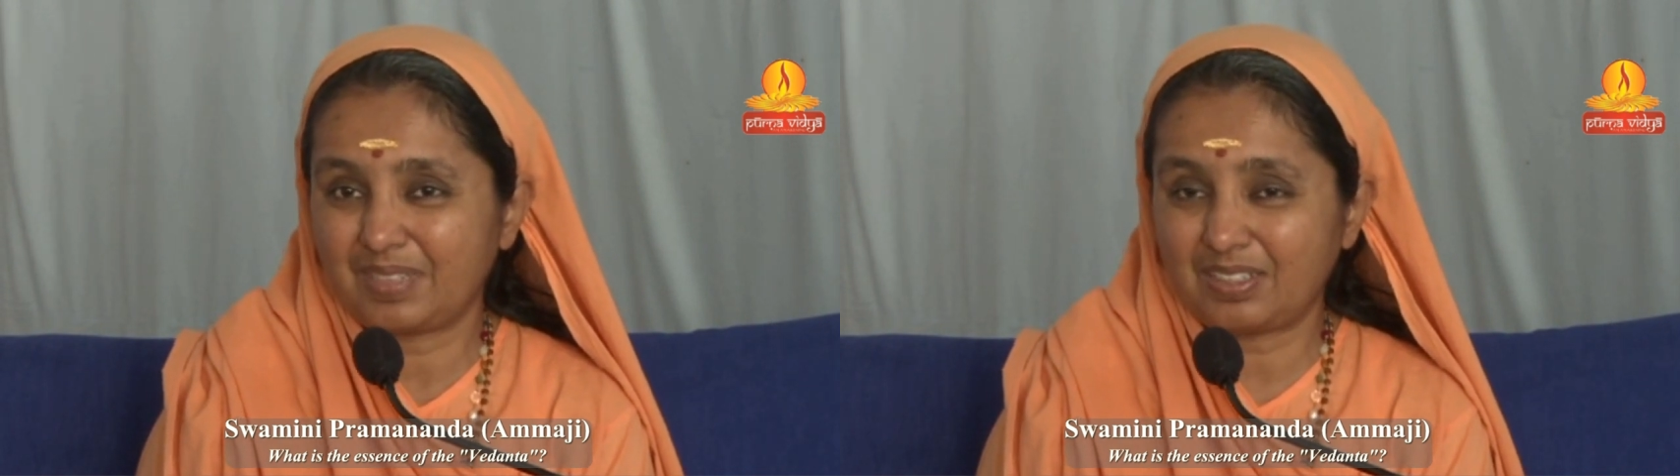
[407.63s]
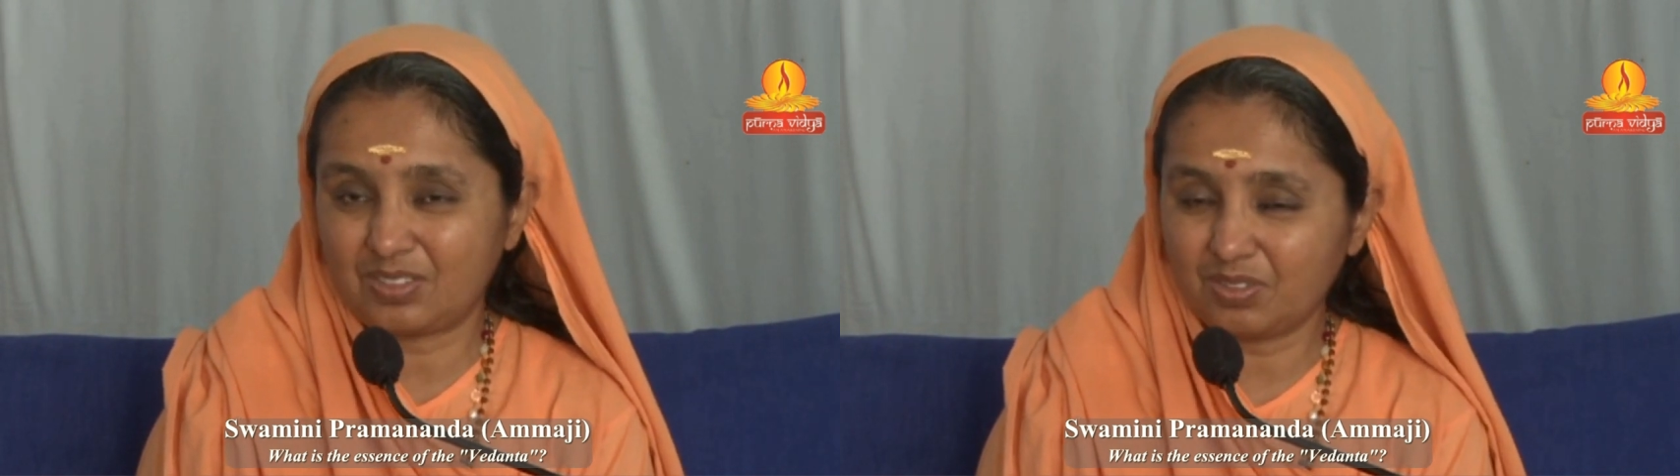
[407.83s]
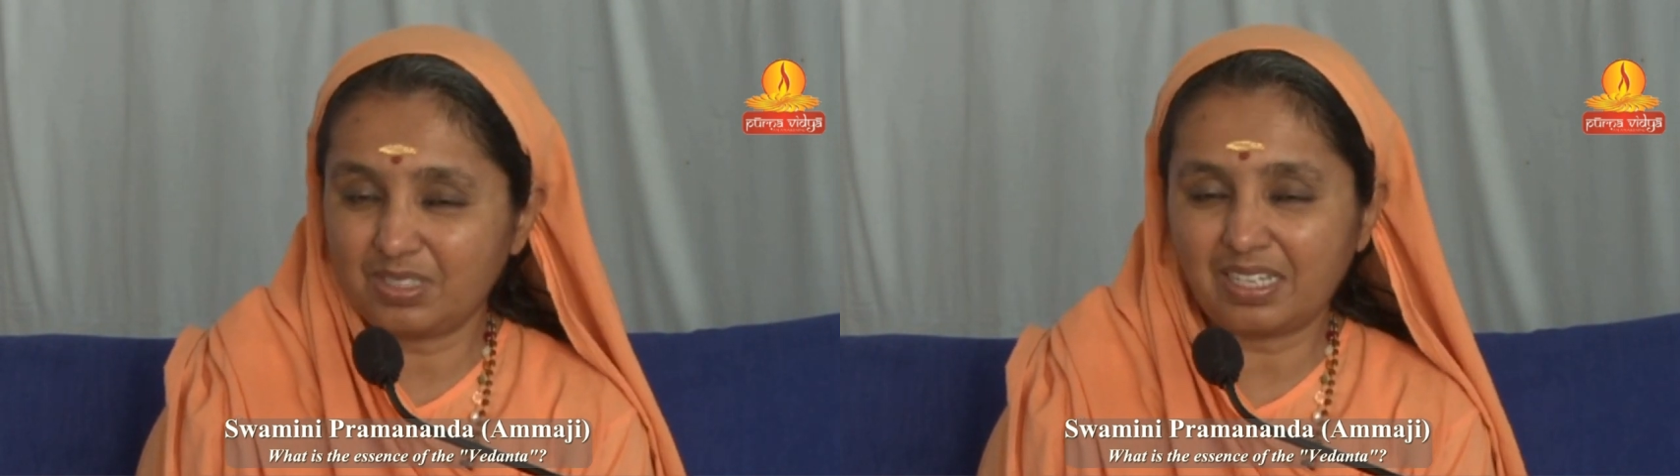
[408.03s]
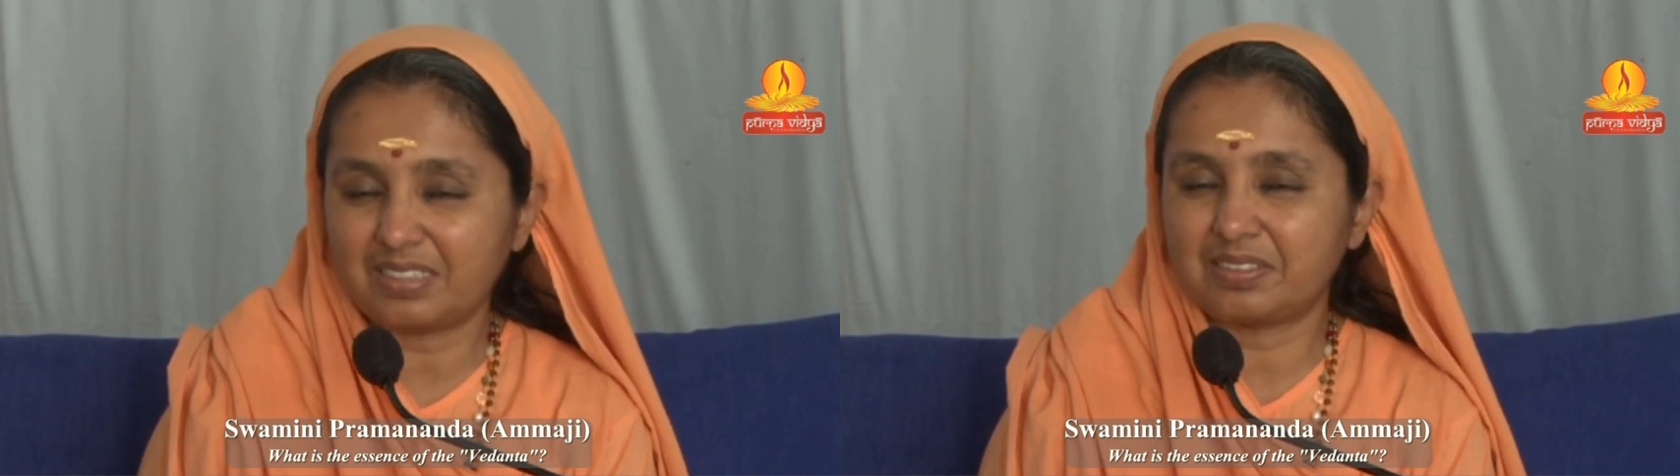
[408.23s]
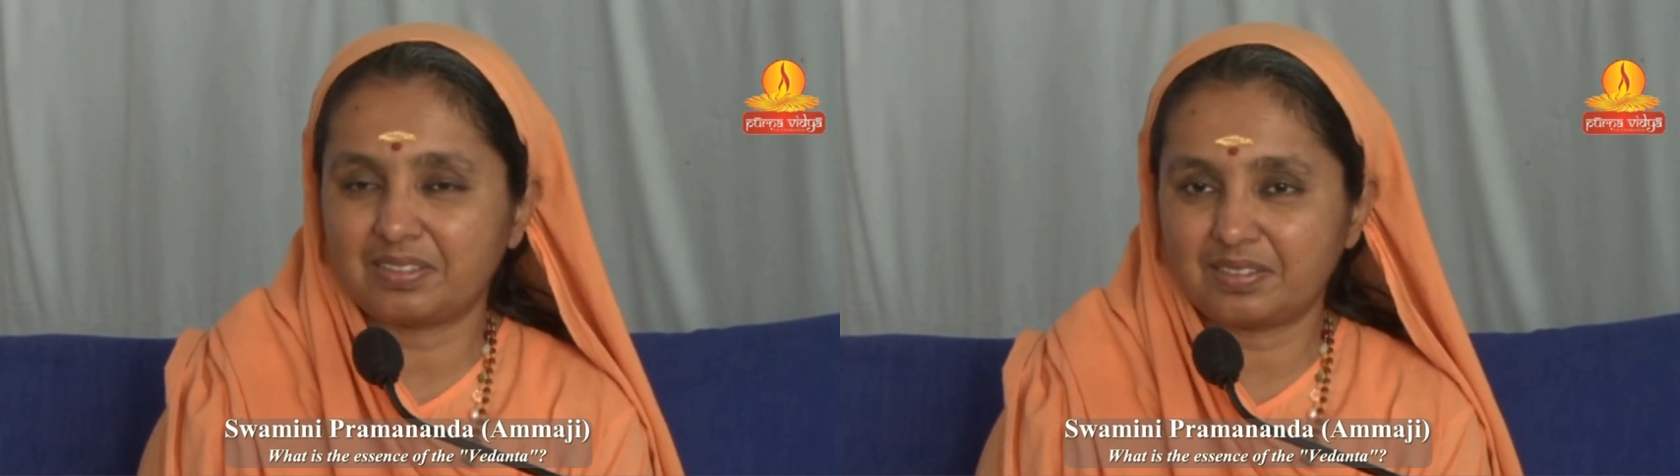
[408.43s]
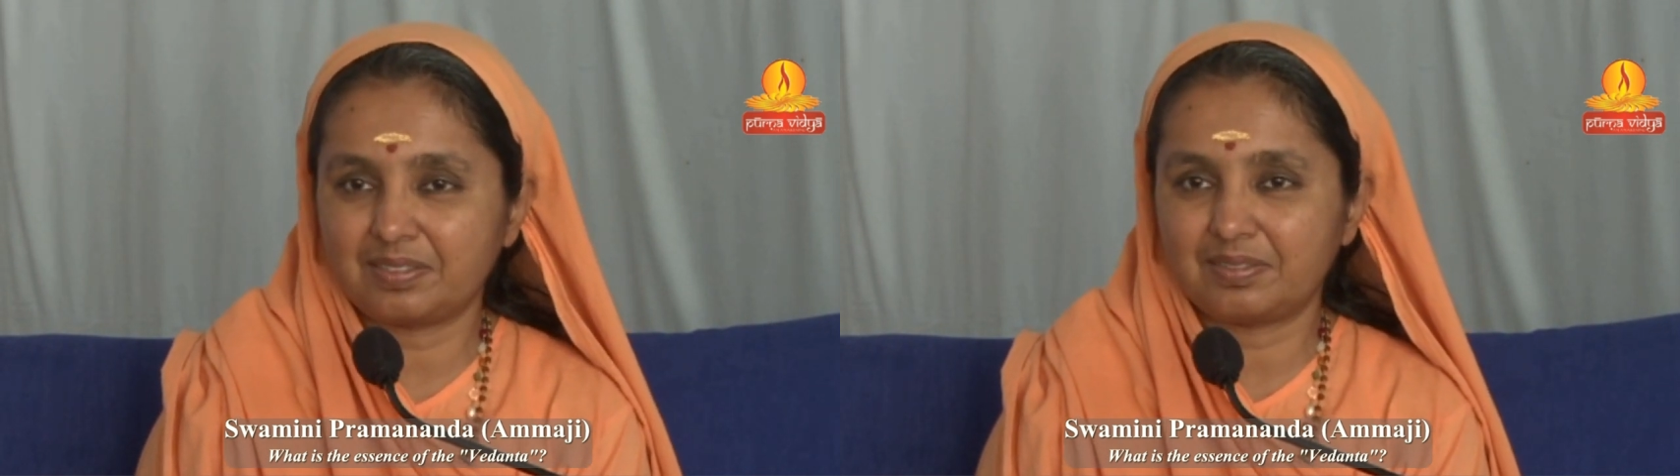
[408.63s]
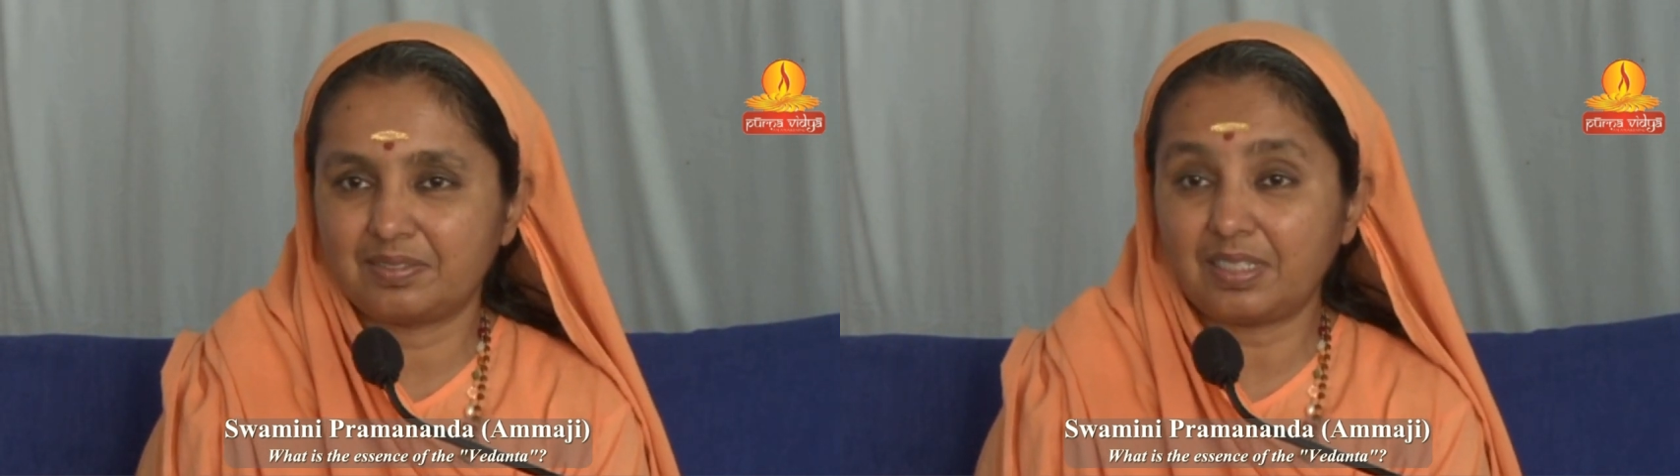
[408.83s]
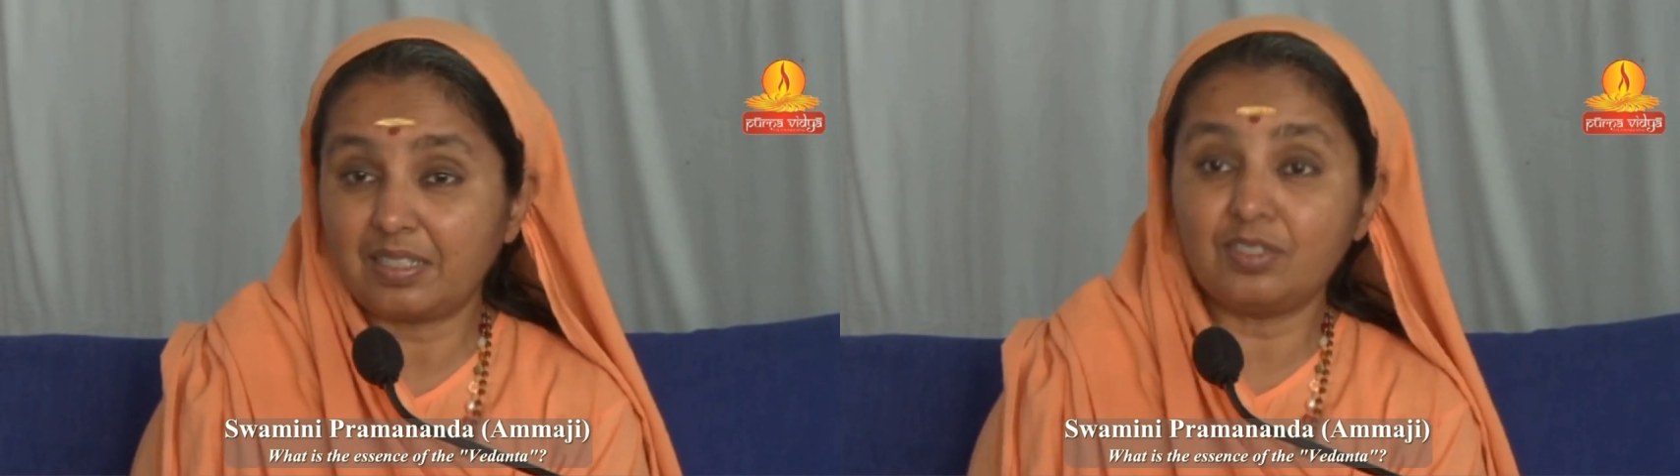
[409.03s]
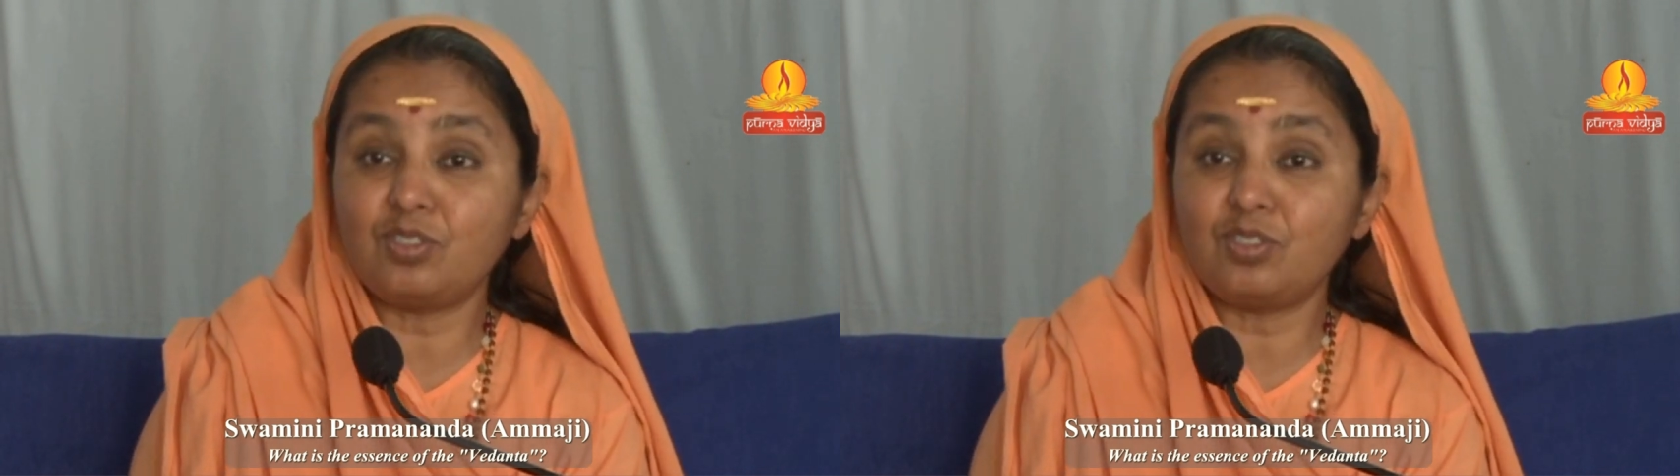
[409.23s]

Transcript: And so yes, there